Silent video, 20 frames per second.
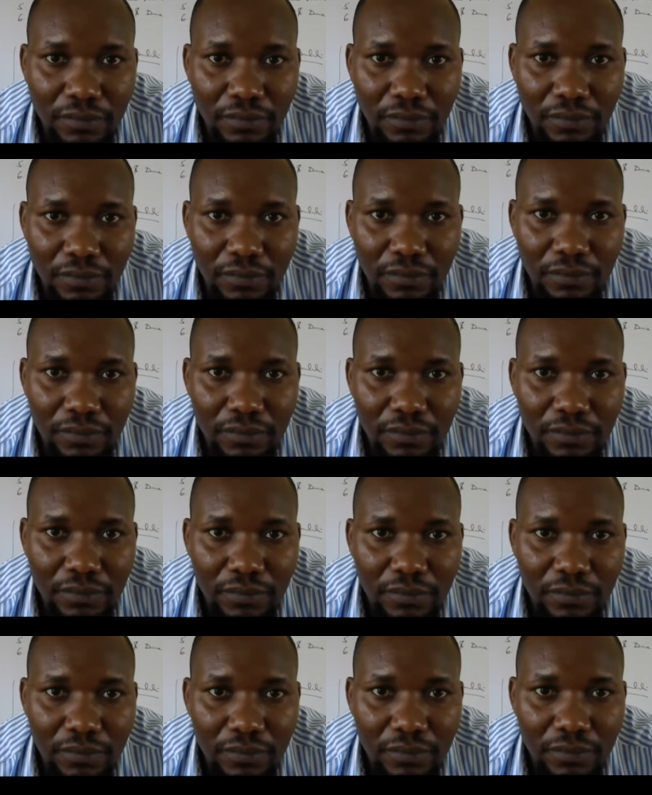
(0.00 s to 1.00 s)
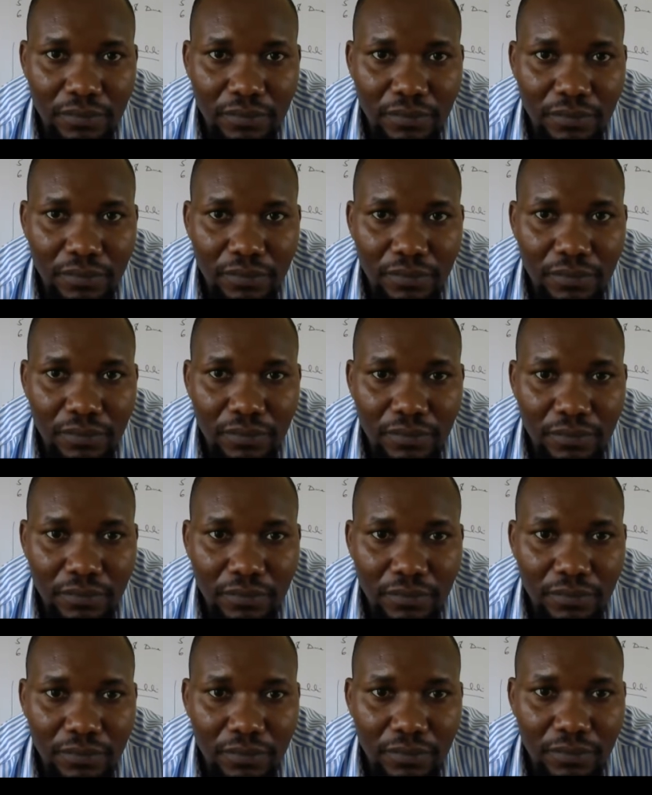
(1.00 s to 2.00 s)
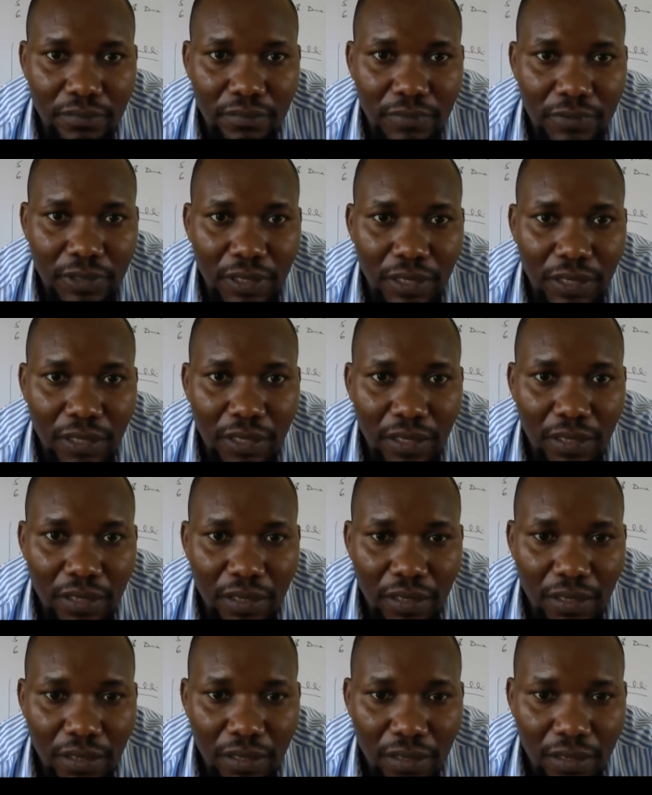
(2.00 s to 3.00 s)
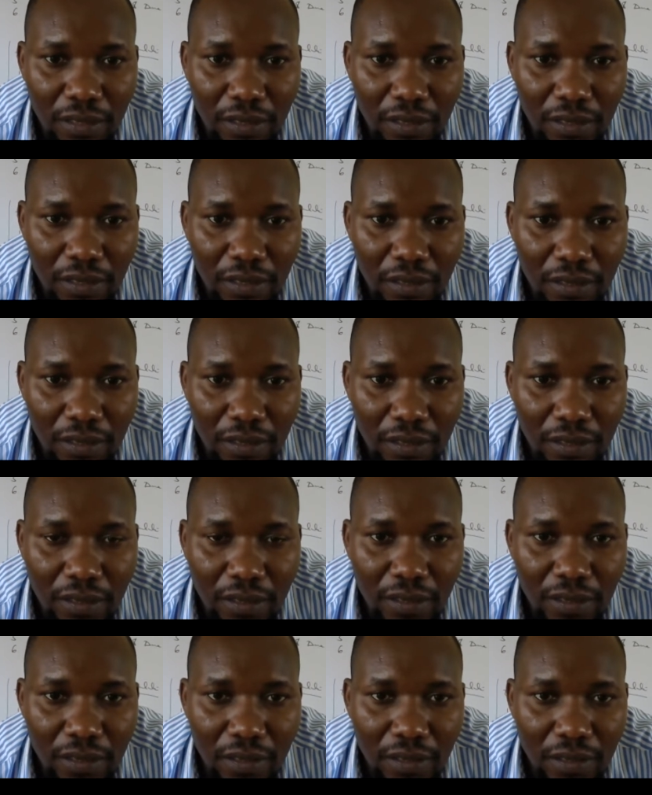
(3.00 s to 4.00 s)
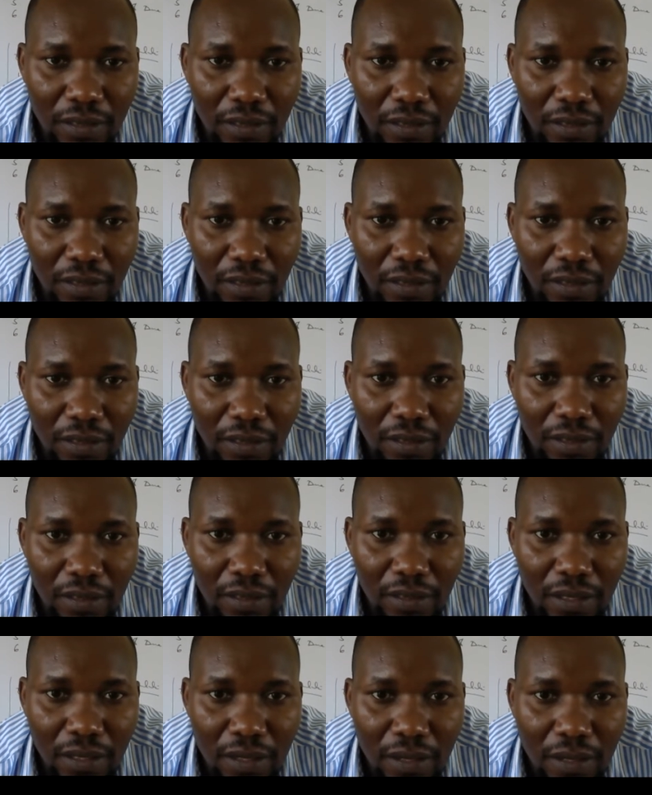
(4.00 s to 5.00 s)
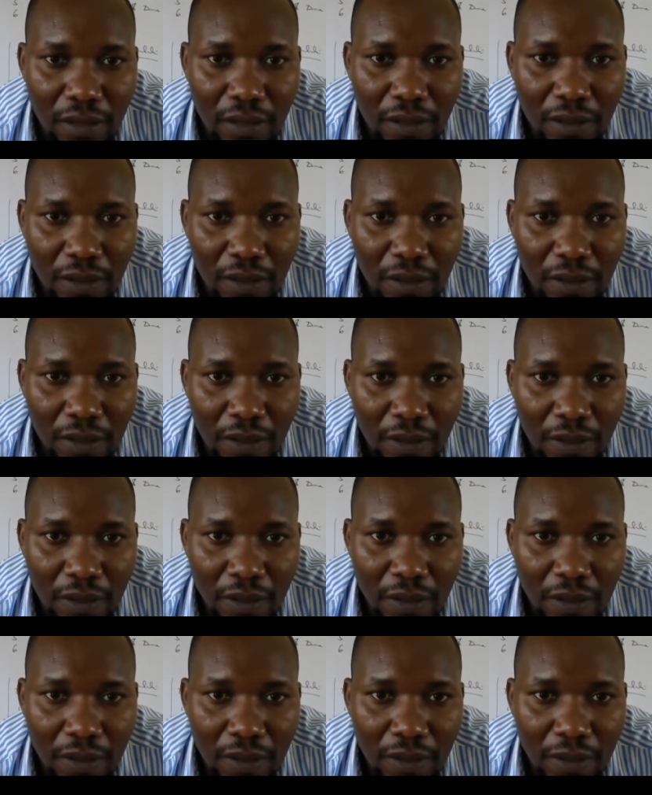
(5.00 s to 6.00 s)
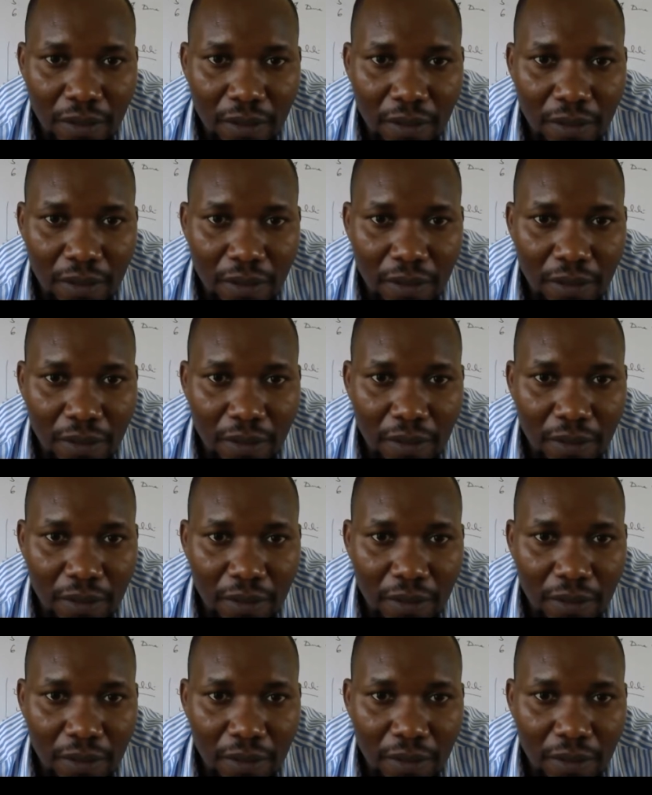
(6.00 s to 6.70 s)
Nobody speaks.